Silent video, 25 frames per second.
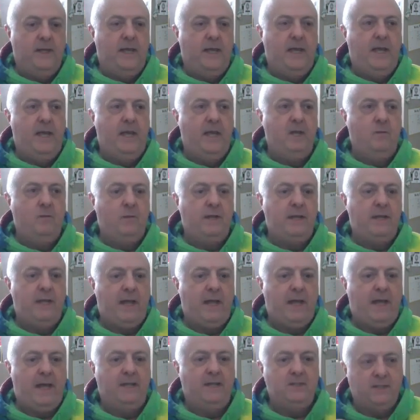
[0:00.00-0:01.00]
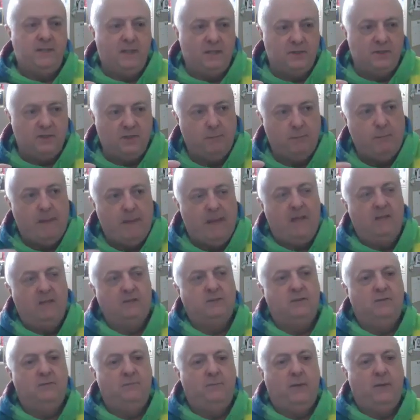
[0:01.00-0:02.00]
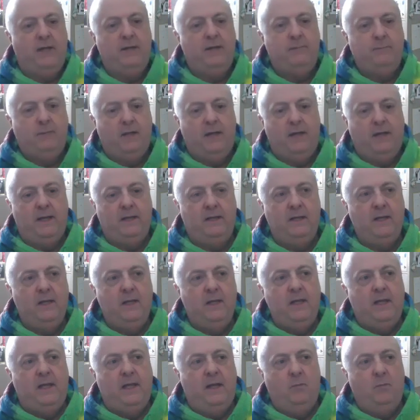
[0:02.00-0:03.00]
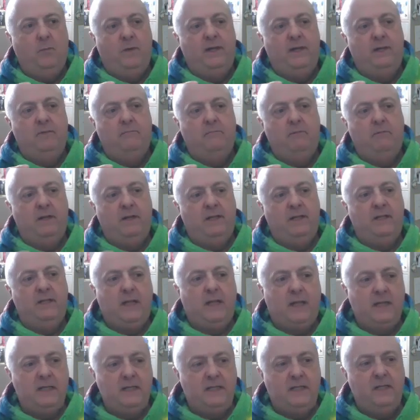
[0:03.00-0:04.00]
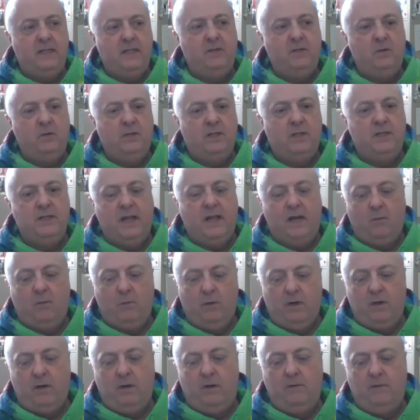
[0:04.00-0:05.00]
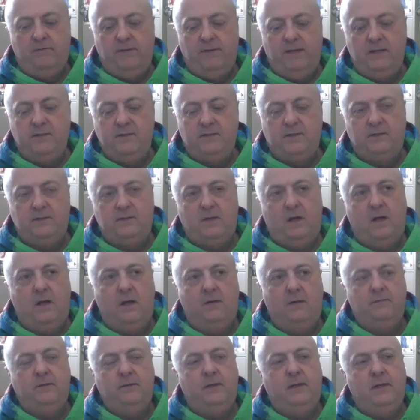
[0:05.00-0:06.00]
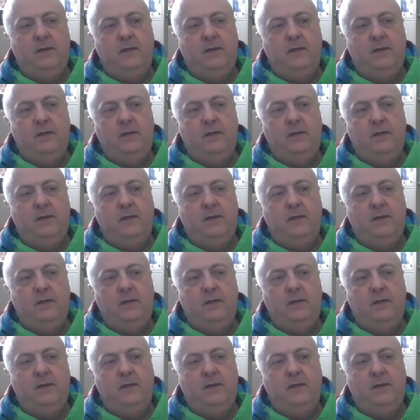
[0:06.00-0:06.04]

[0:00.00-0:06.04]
And we had such a massive pipeline, and we had really continued to network our faces off.